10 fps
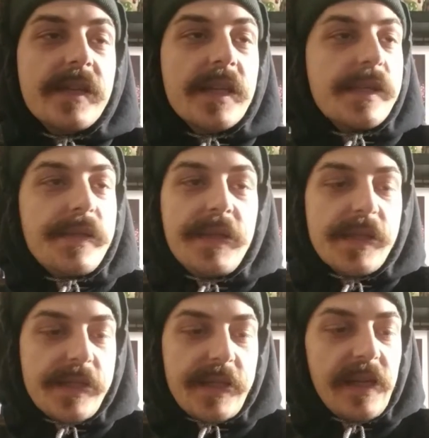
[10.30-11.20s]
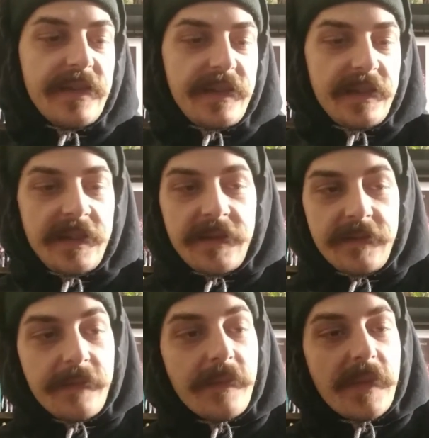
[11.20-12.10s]
this
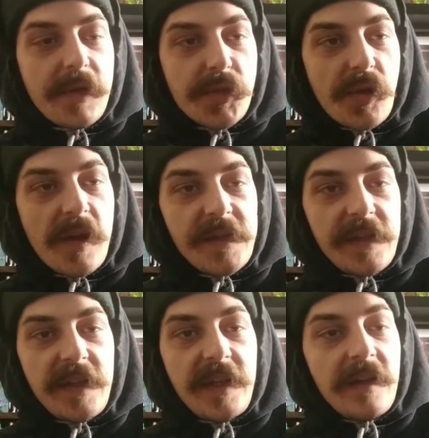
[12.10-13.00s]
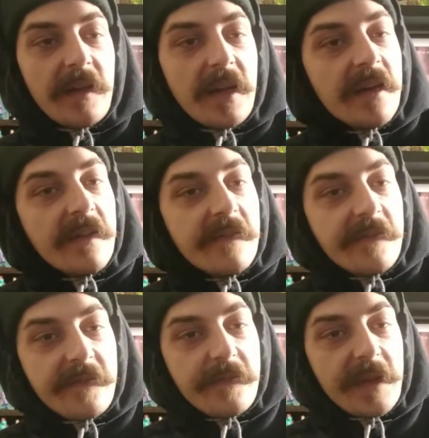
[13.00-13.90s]
disgusting atrocity of
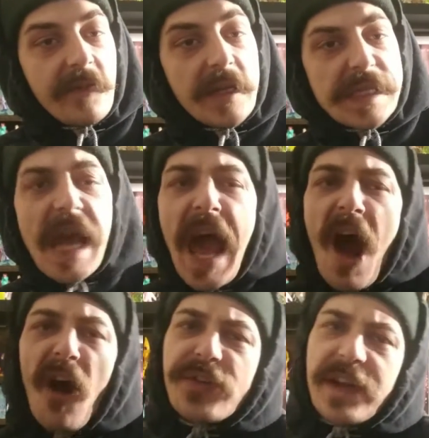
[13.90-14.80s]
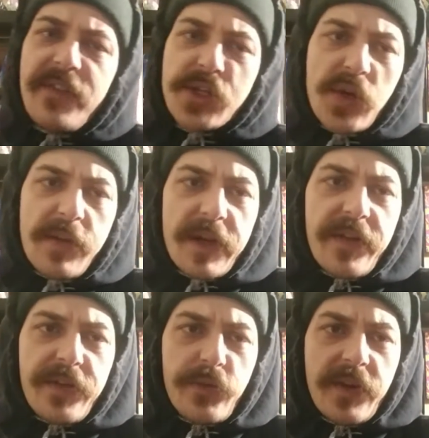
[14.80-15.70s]
whatever it is. Also, I never show anybody
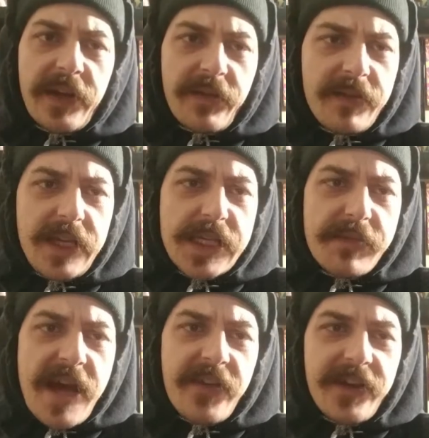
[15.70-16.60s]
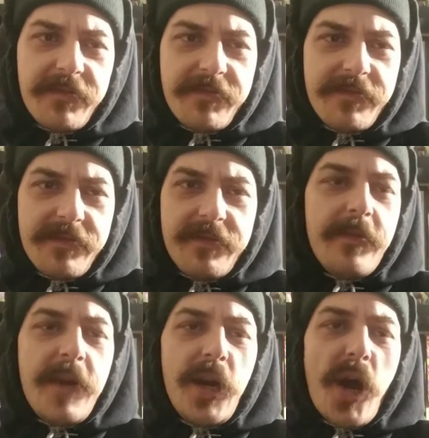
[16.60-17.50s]
this, really. He has a mallet.
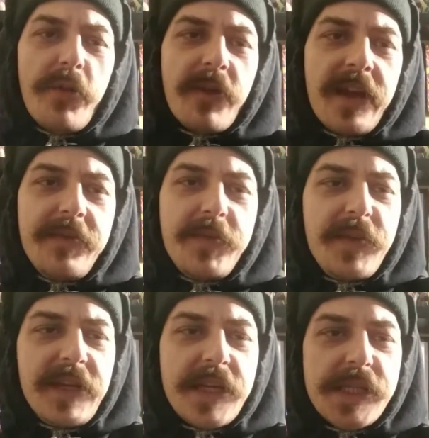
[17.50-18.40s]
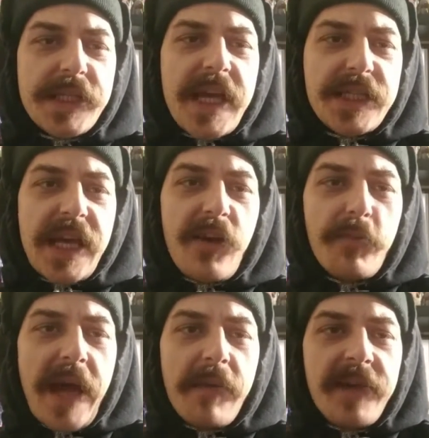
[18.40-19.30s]
Why not, right? Because that's how
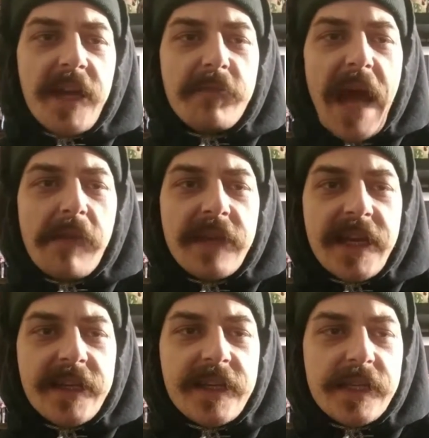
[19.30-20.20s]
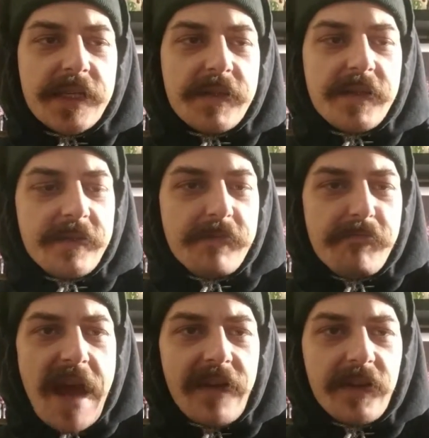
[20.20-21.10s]
Batman is.
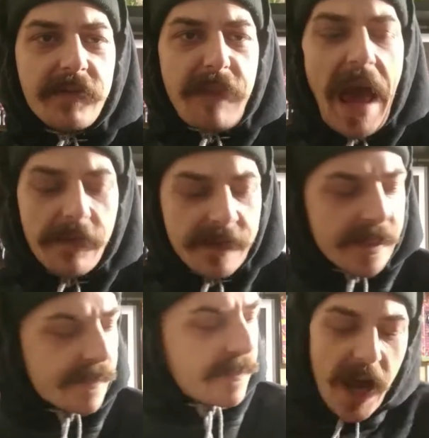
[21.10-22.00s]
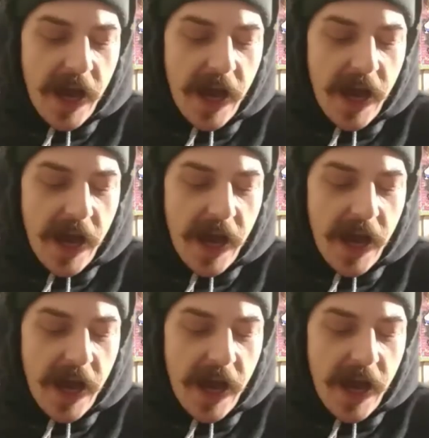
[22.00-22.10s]
Mallet, Batman.